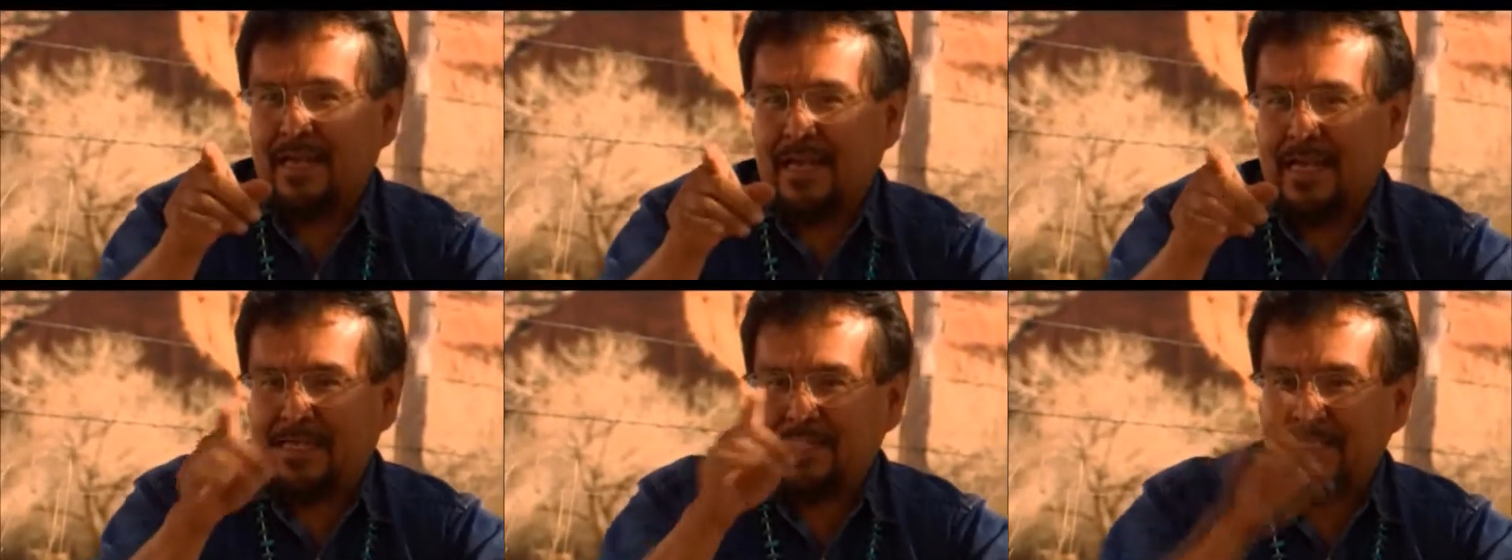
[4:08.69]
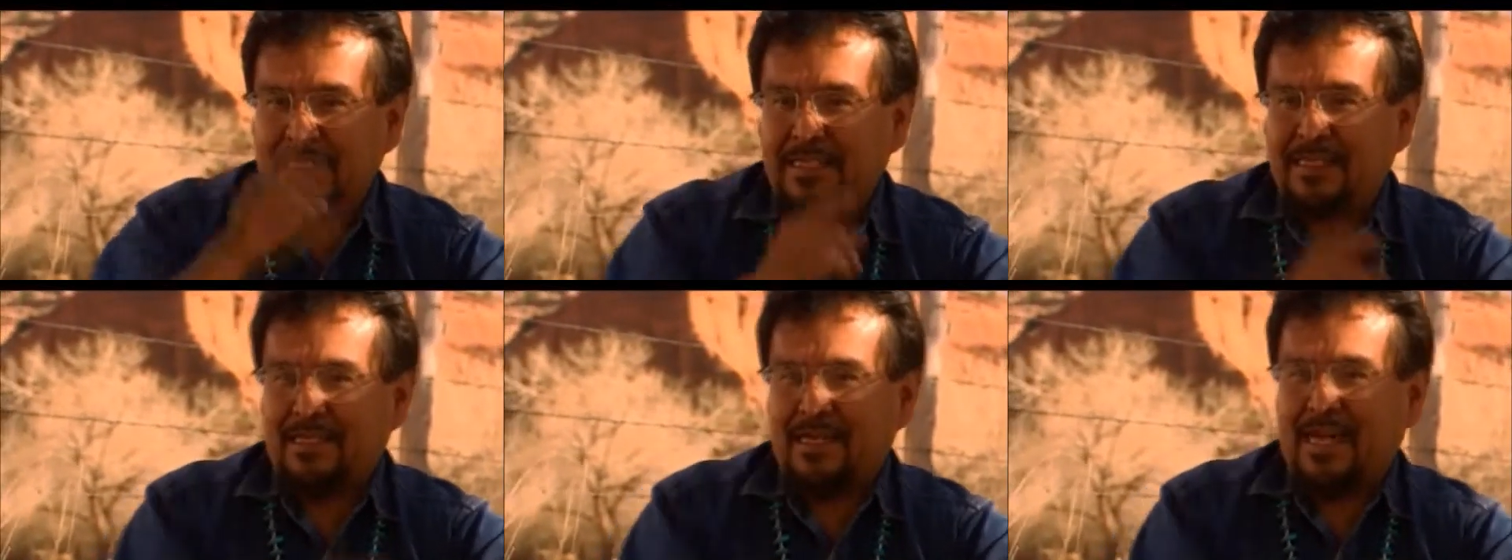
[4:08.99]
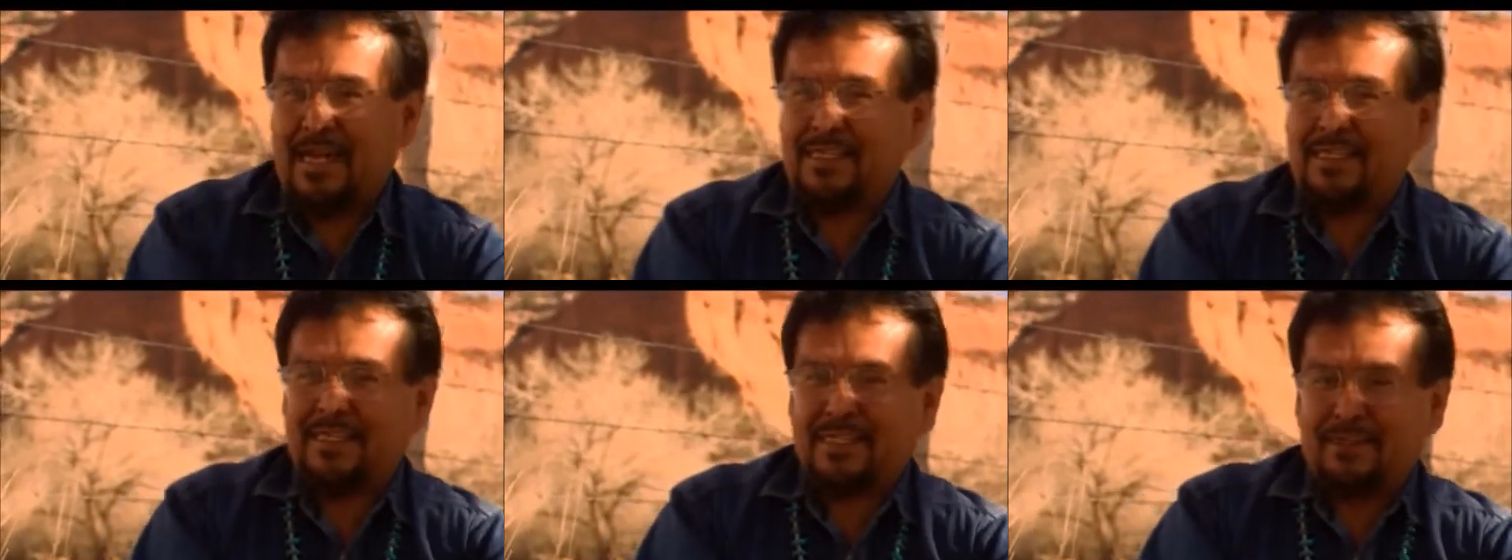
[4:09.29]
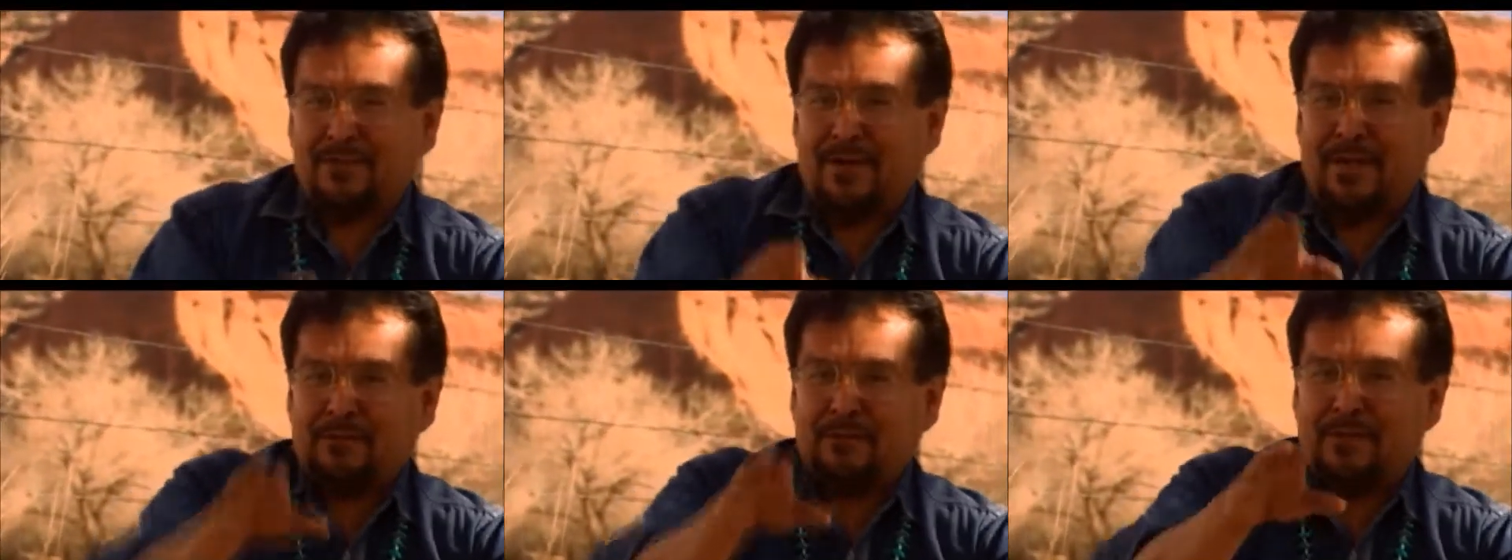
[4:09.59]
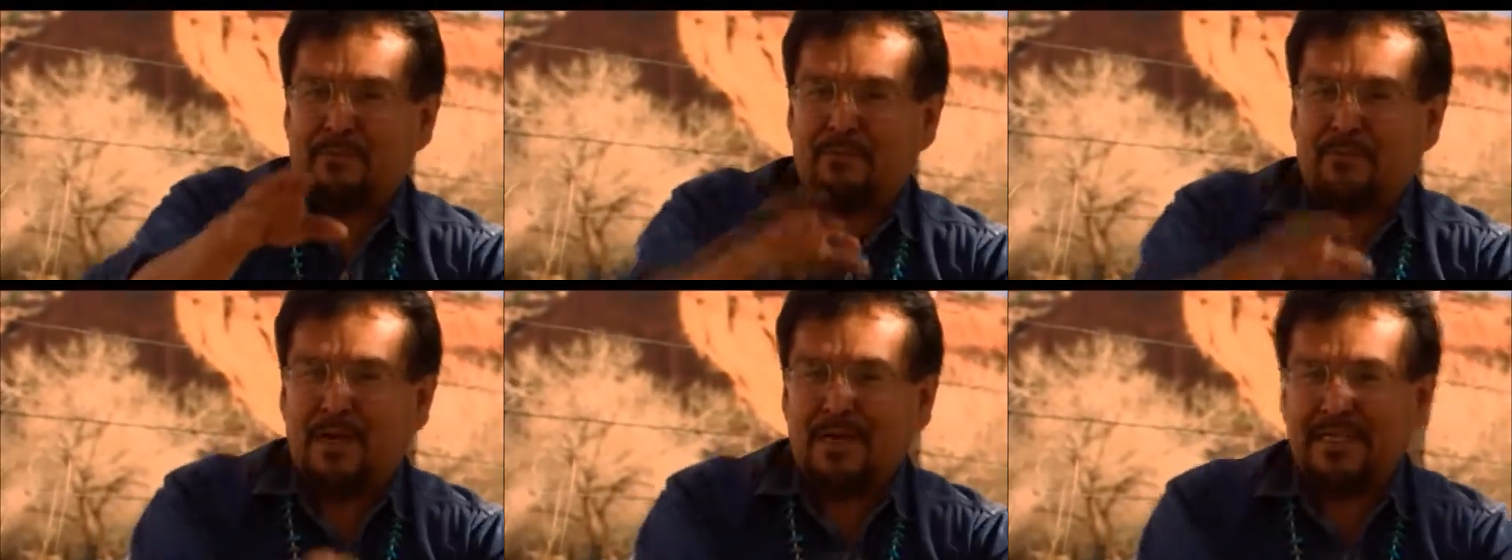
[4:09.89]
auntie, auntie Grandma
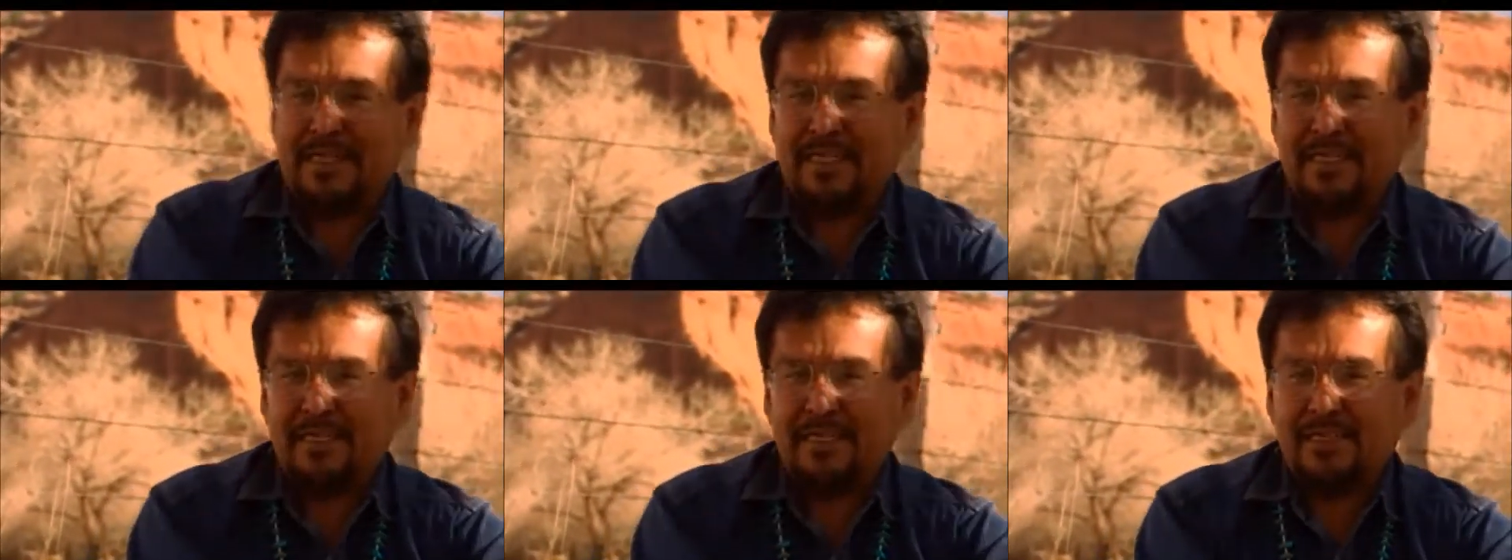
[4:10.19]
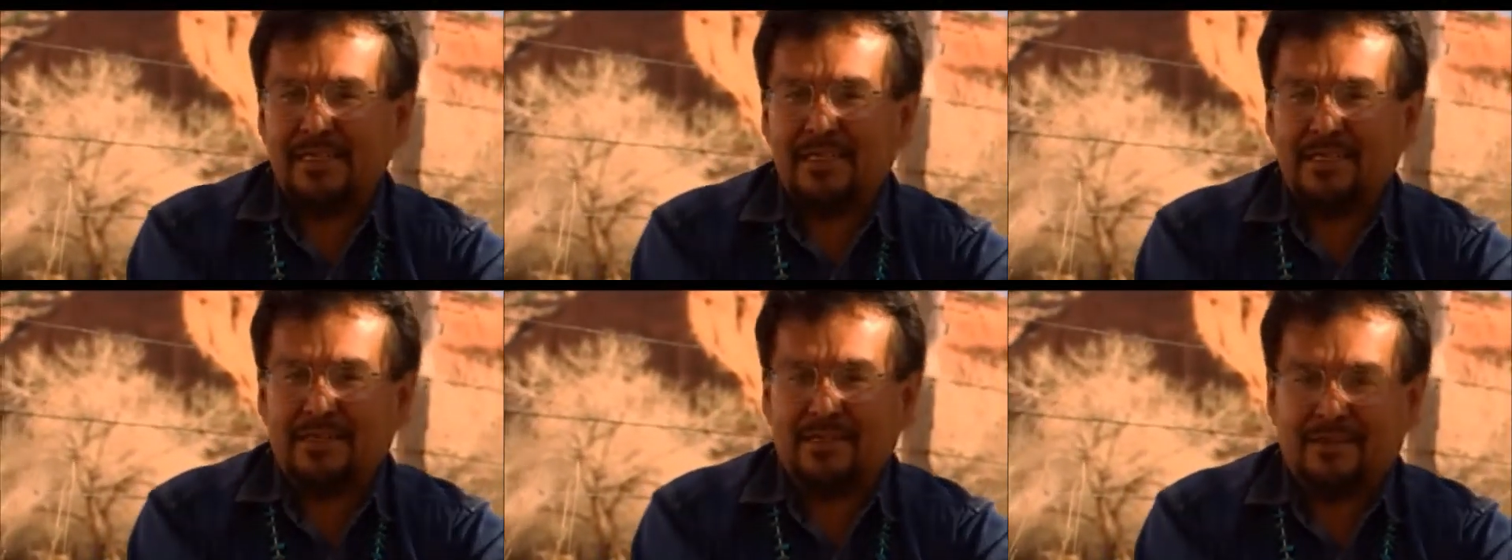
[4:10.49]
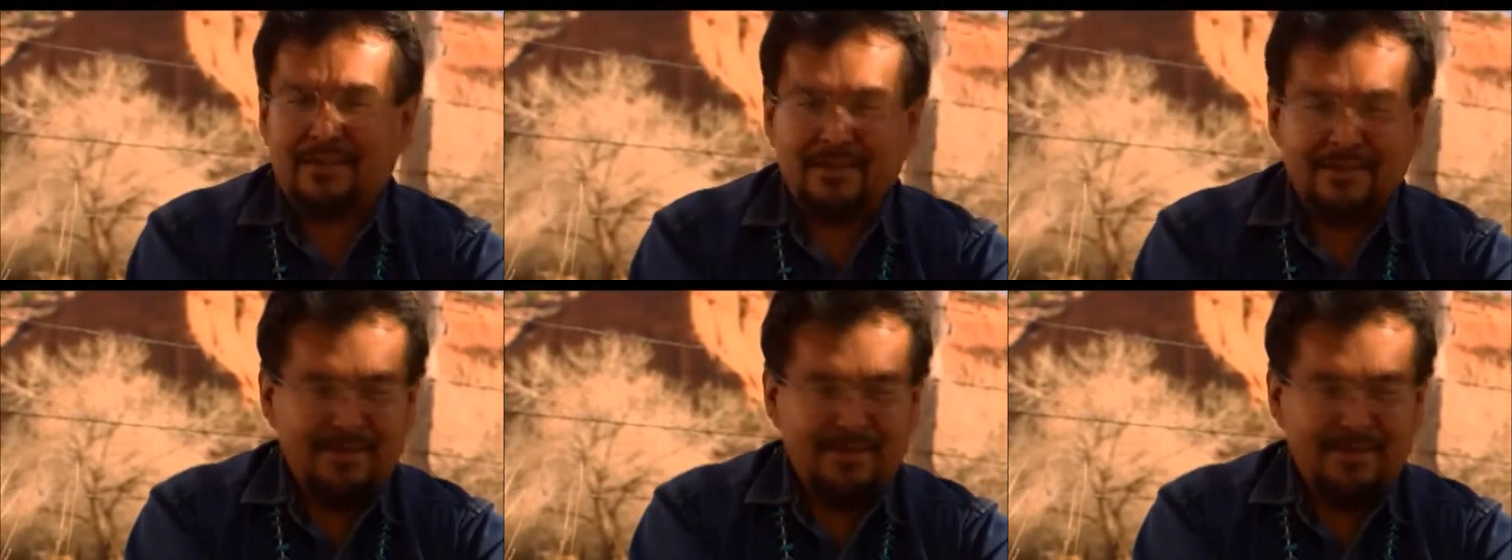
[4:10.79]
Buggy, and